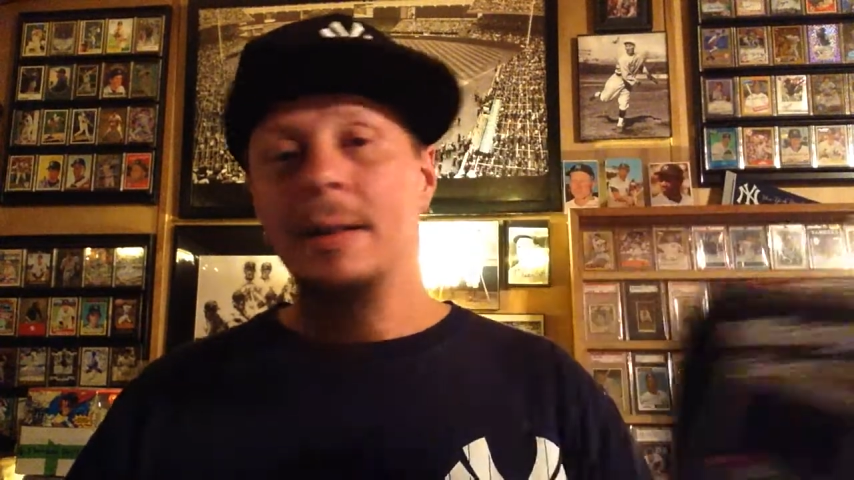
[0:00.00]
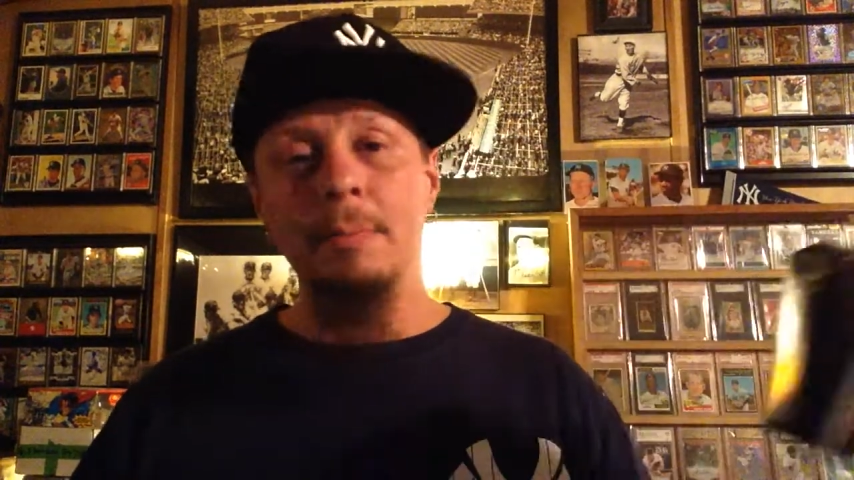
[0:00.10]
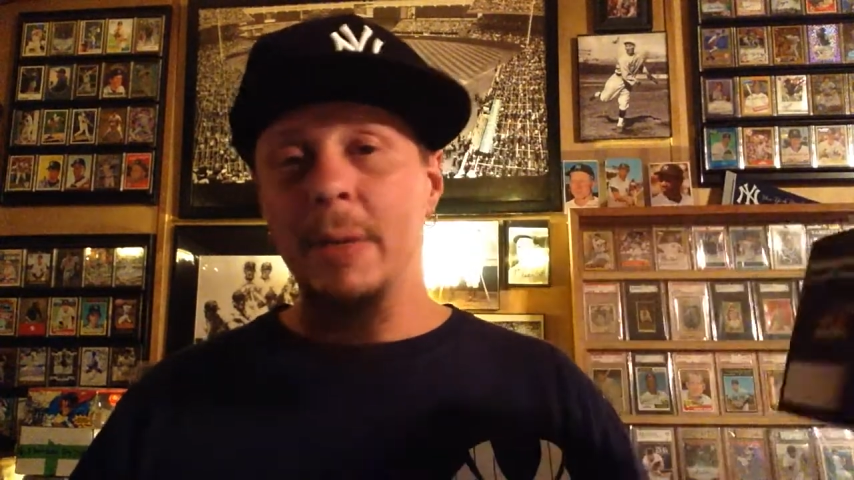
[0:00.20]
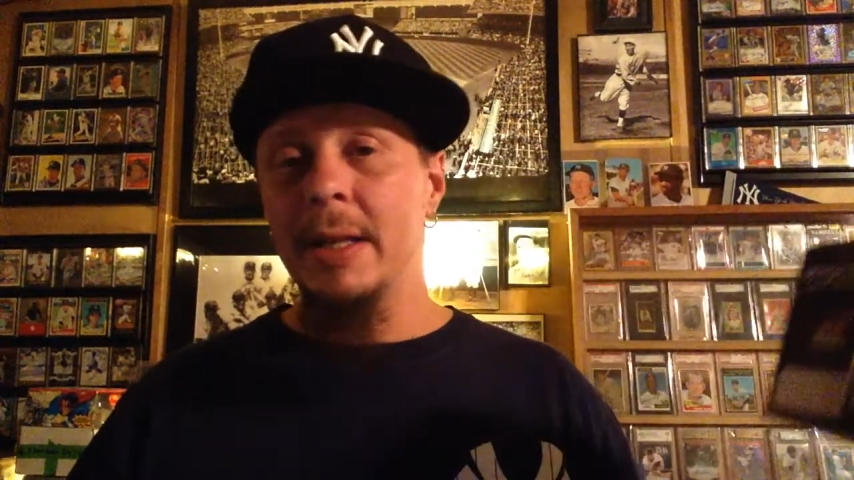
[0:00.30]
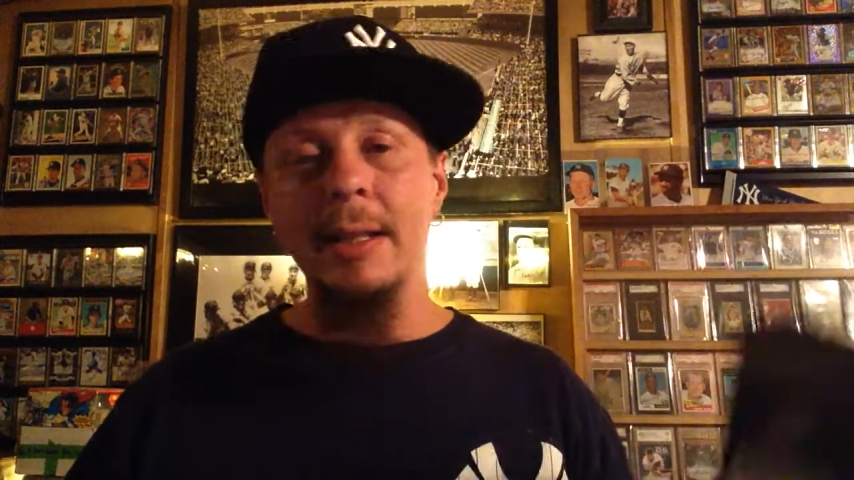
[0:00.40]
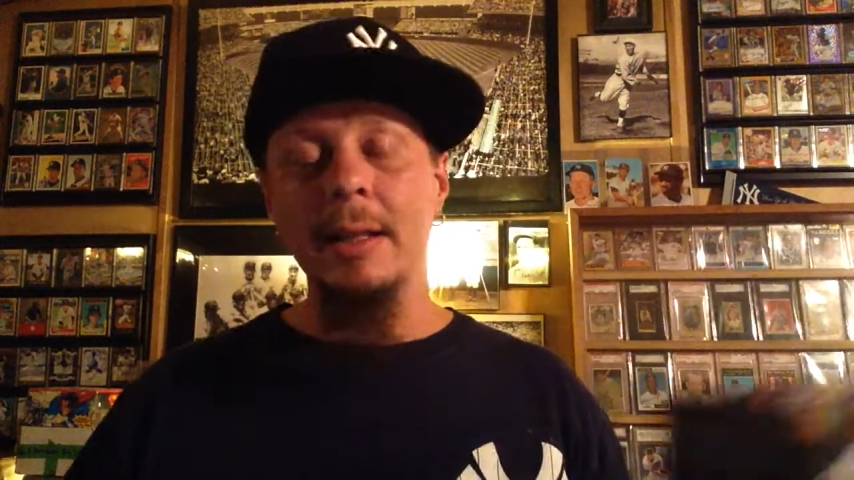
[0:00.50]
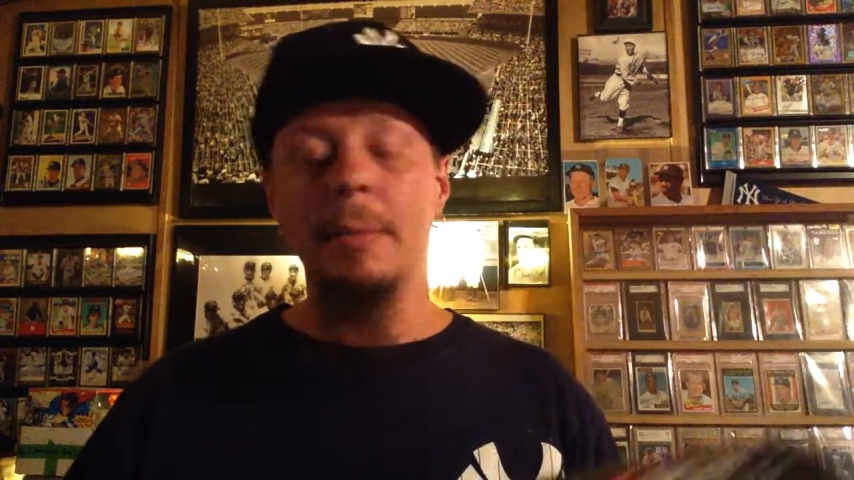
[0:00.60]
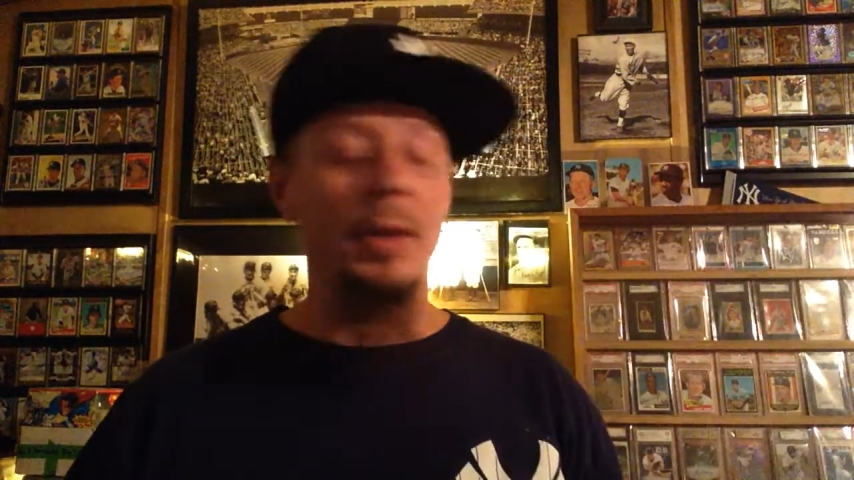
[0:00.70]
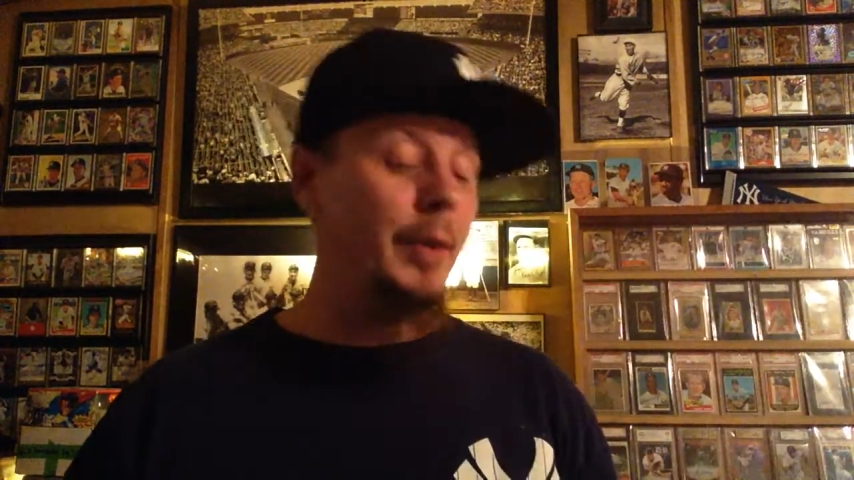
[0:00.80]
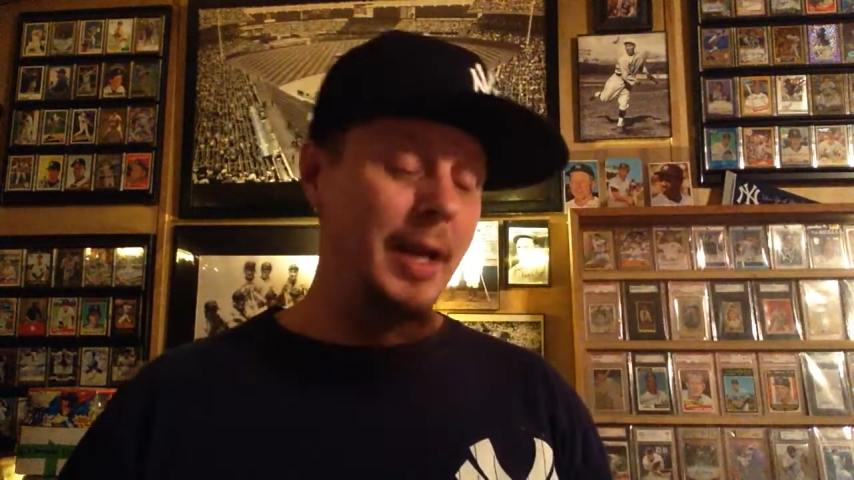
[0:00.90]

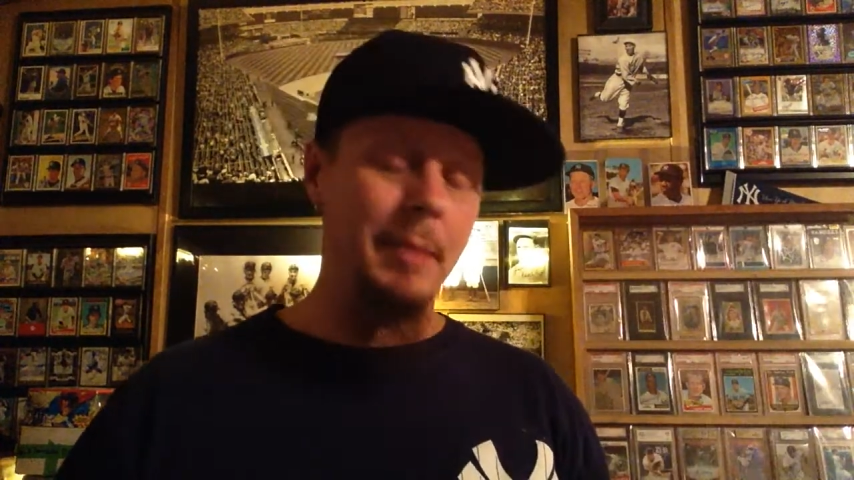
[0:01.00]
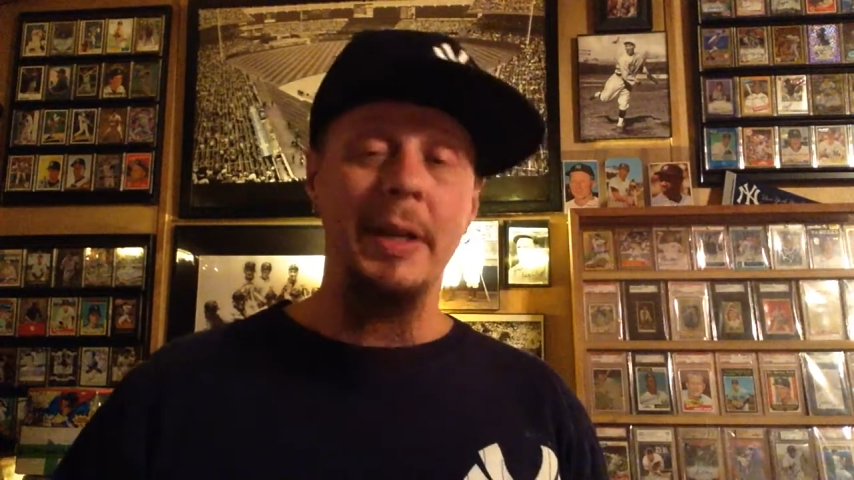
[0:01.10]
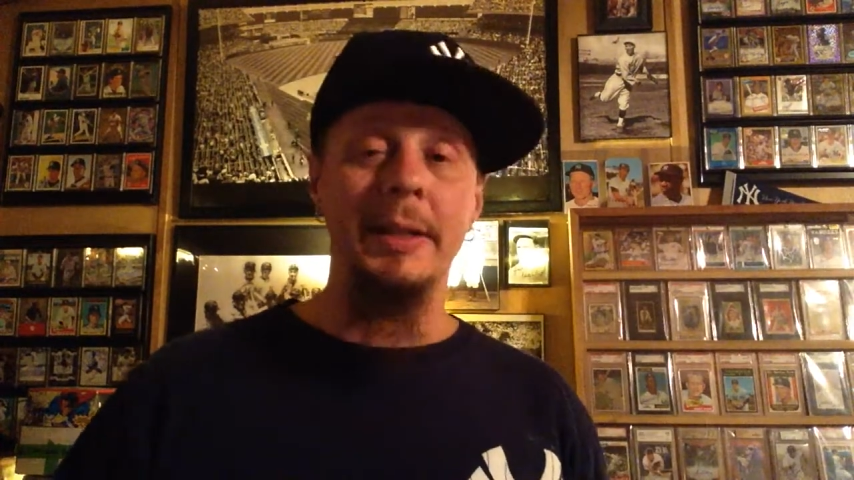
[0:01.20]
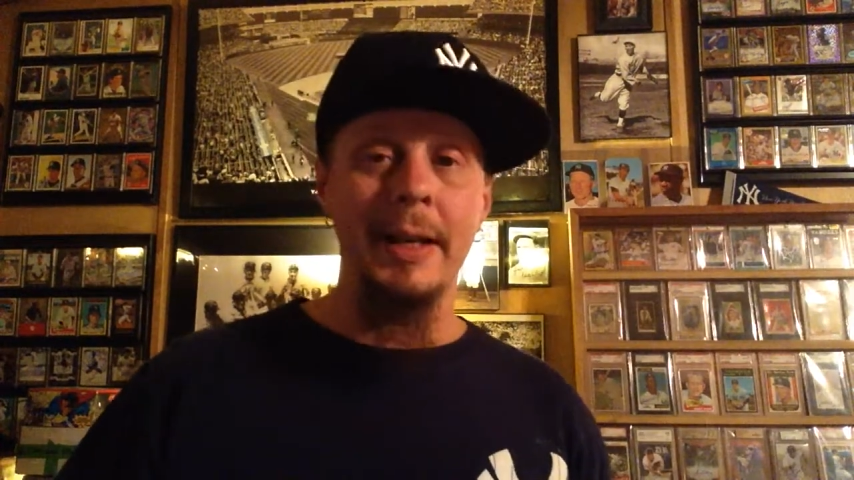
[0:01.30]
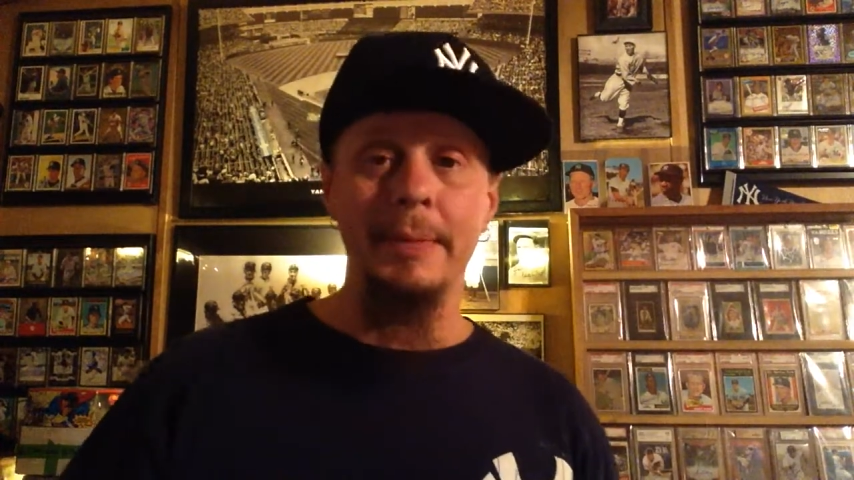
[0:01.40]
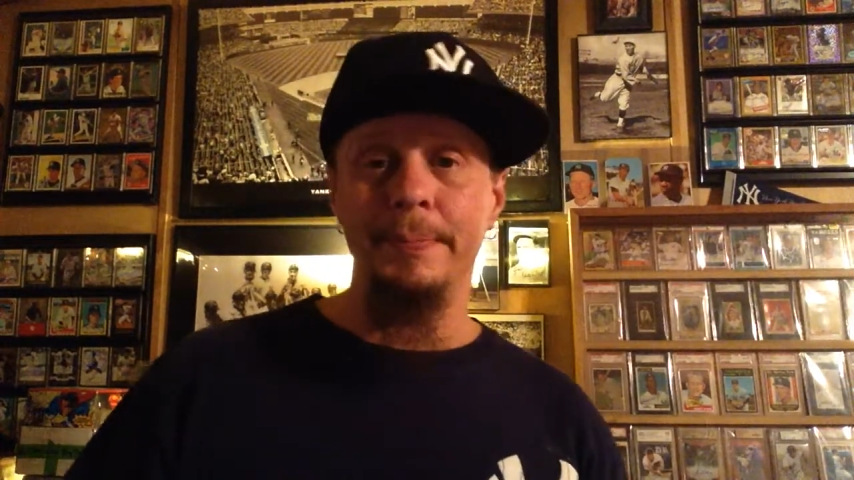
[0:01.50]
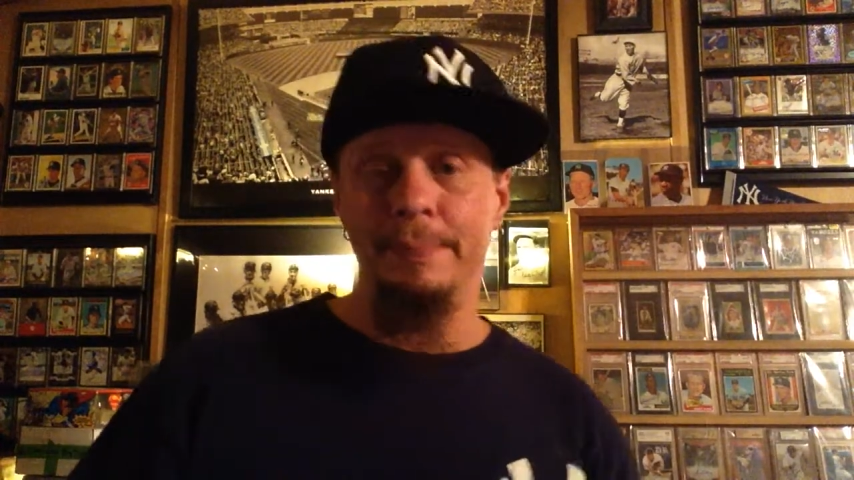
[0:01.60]
BCW can't beat that